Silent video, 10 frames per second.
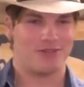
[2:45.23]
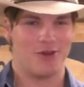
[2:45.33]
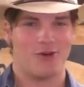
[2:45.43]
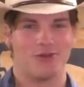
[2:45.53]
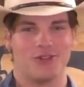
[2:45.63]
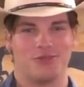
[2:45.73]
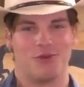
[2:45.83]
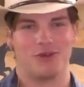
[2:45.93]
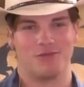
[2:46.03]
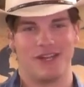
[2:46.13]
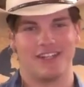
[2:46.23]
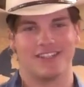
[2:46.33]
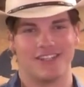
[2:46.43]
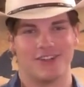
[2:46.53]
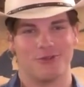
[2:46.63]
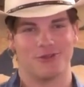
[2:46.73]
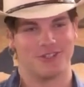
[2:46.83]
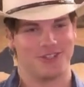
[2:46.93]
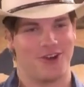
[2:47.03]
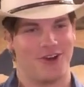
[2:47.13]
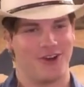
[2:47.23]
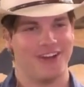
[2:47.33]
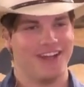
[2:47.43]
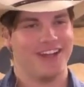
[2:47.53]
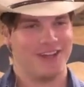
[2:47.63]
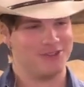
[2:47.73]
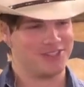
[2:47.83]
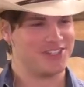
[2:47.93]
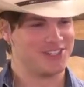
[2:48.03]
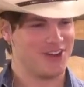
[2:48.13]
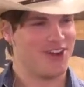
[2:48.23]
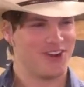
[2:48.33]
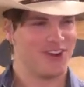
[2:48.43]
Oak Ridge Boys bass singer was a dog, it was this dog, all